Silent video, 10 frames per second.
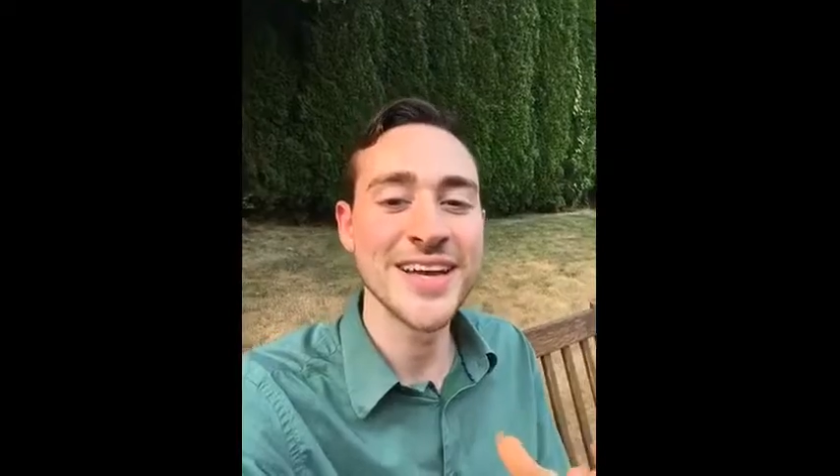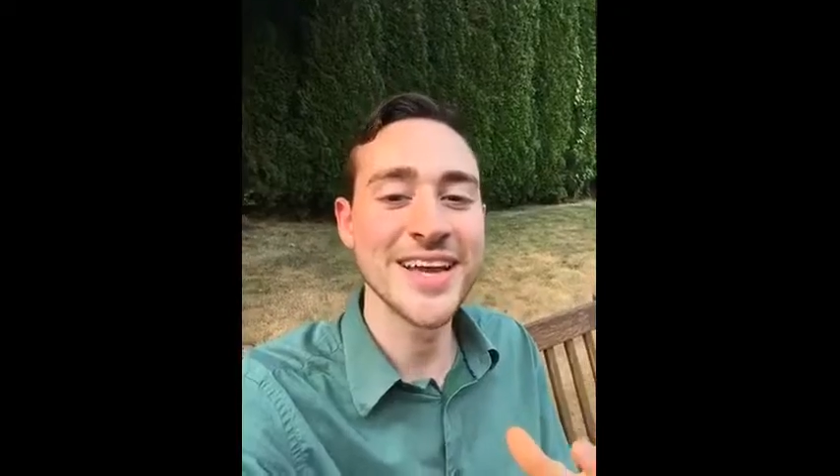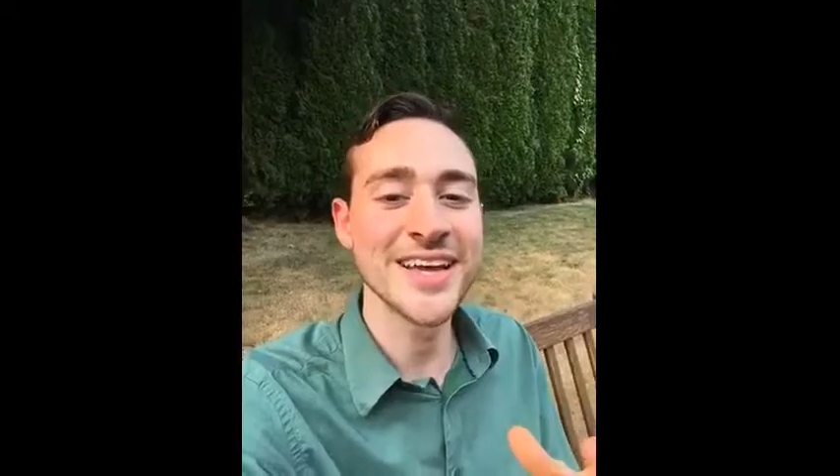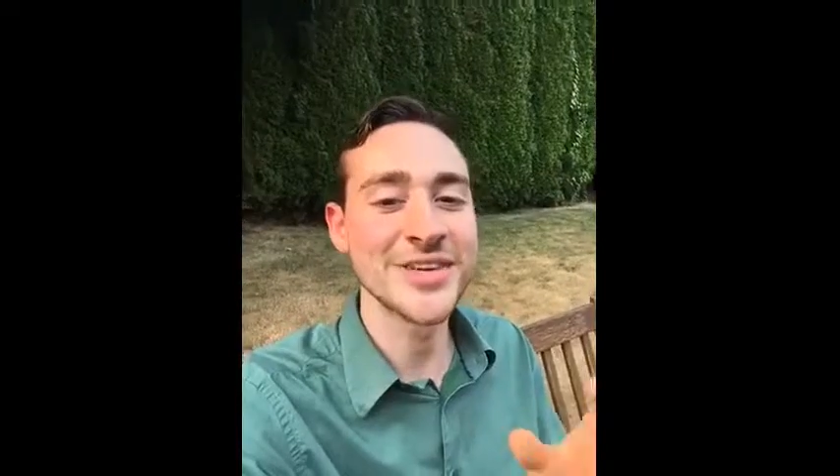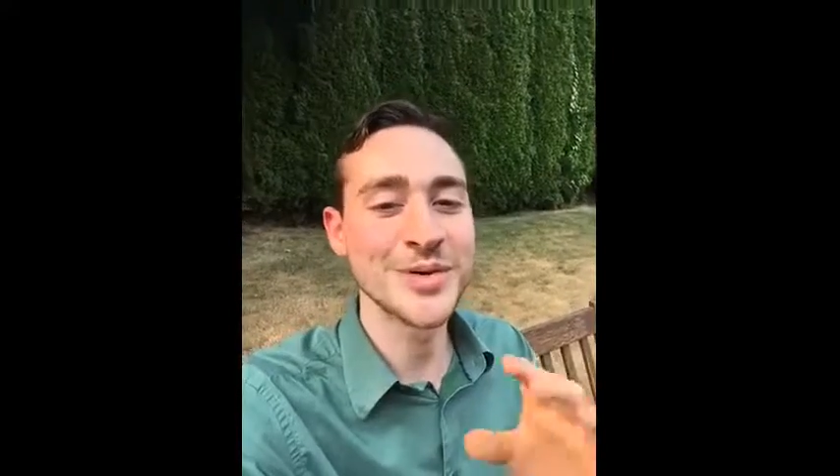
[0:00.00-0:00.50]

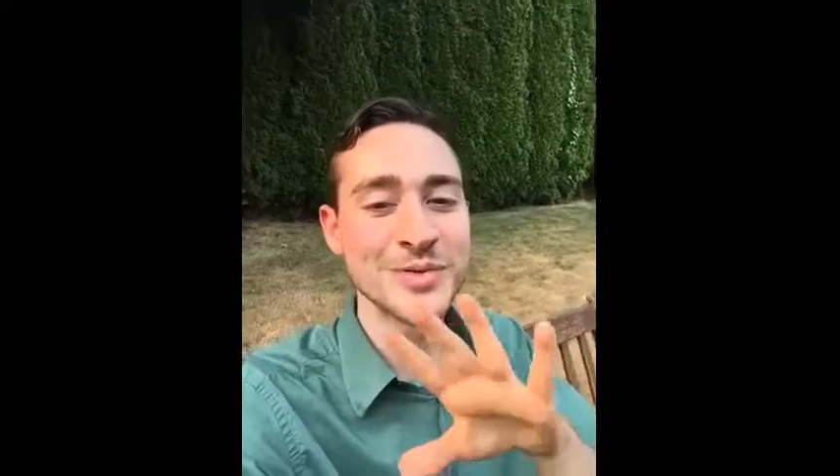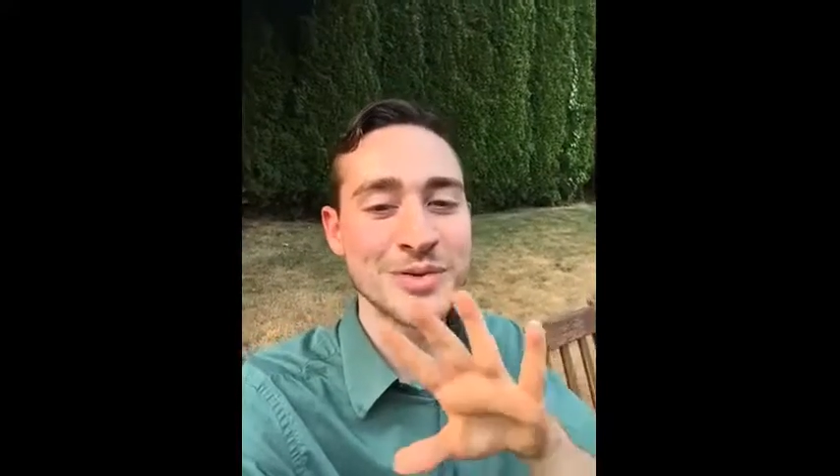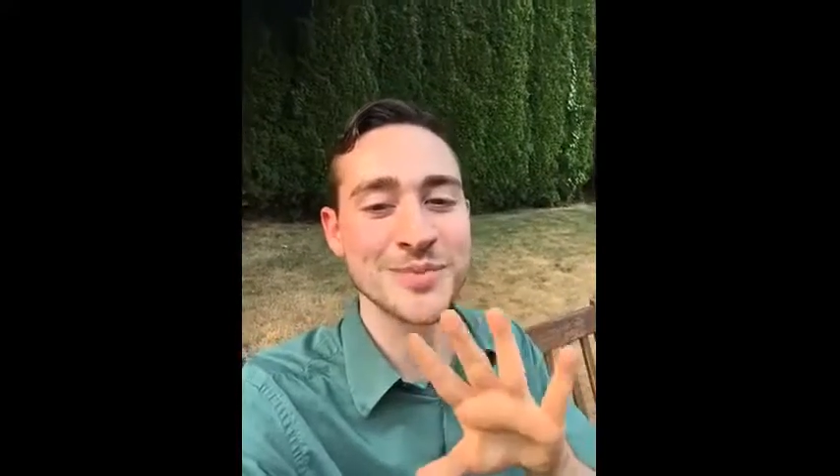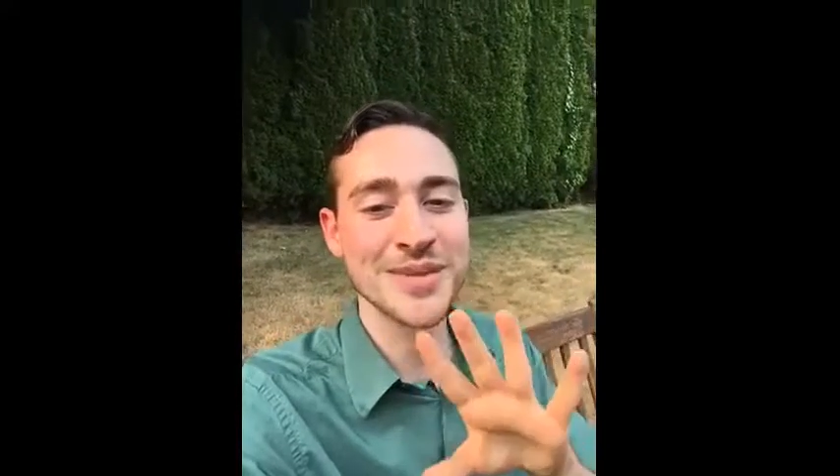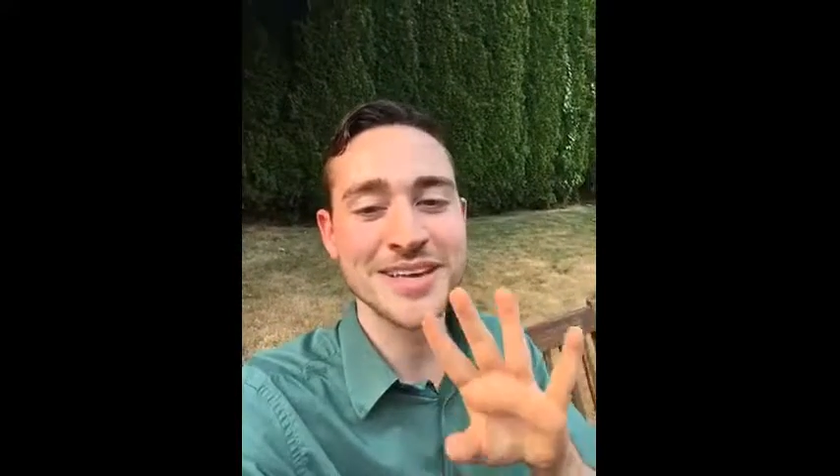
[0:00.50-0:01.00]
and going
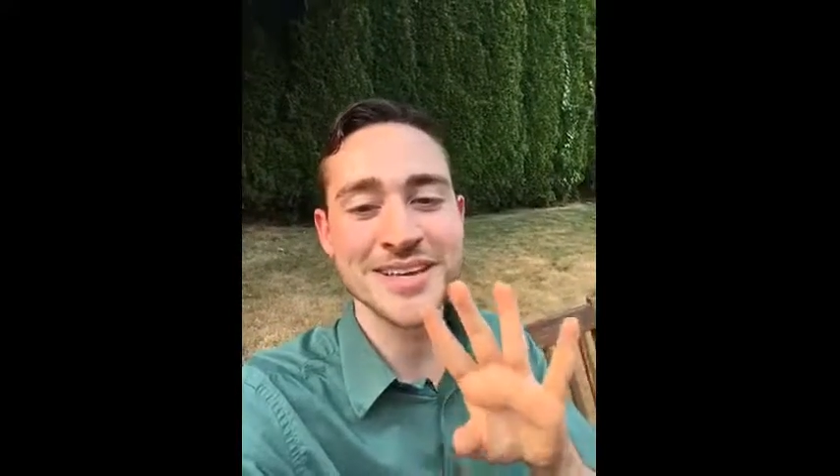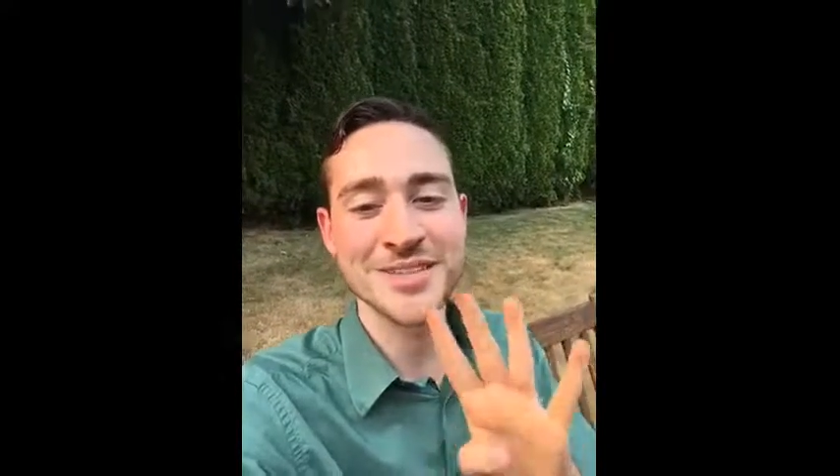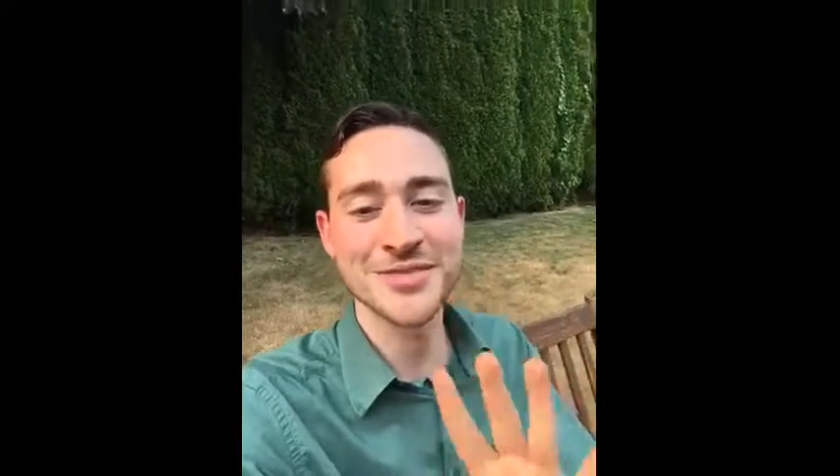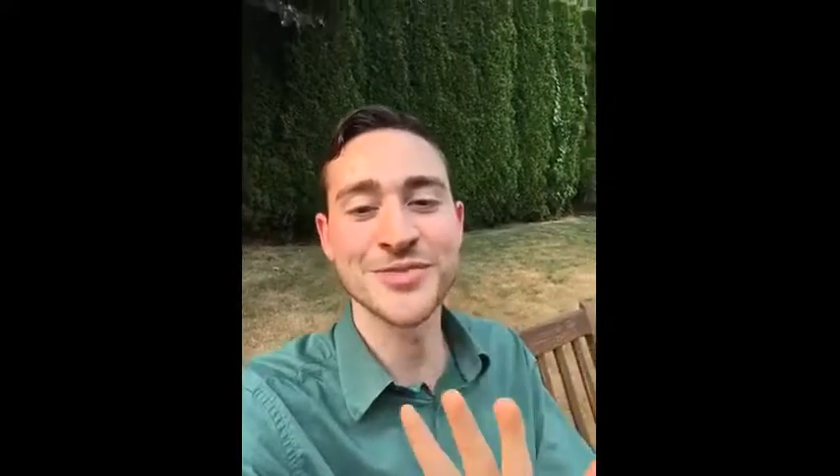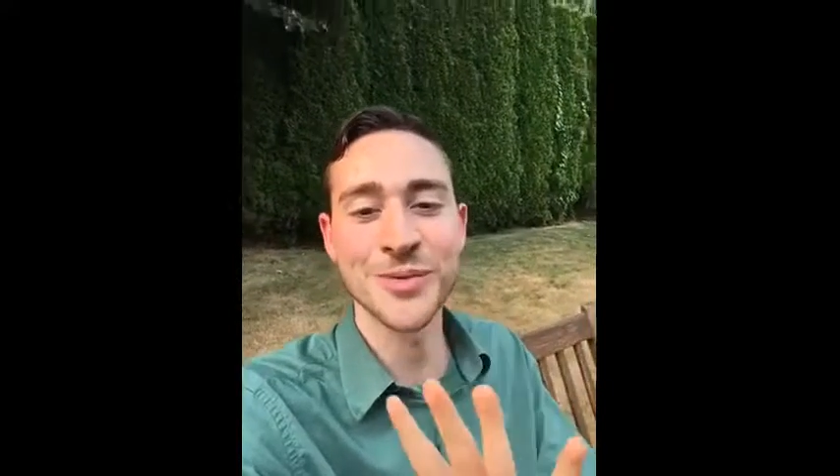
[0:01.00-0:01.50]
from like
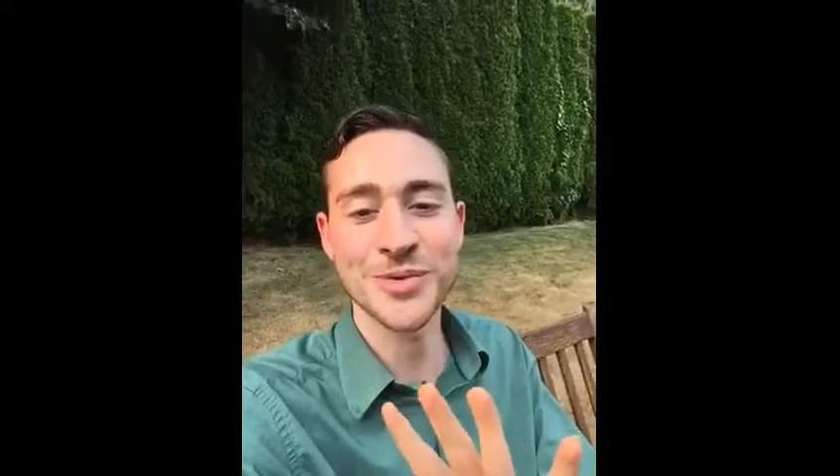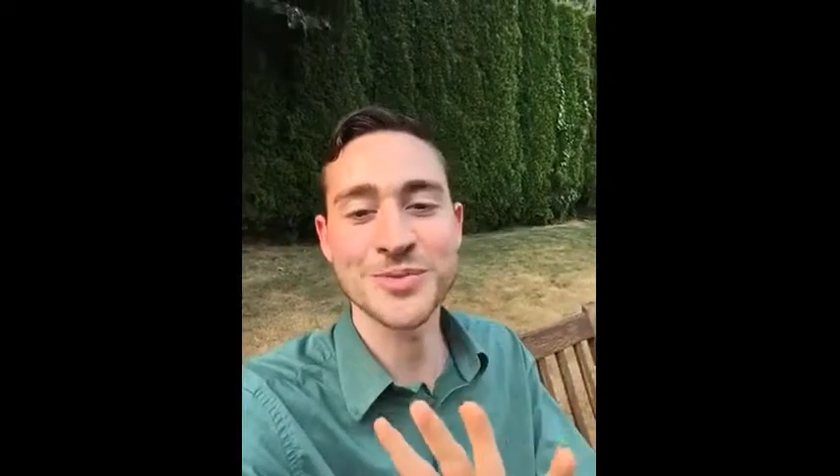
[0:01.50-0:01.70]
the fourth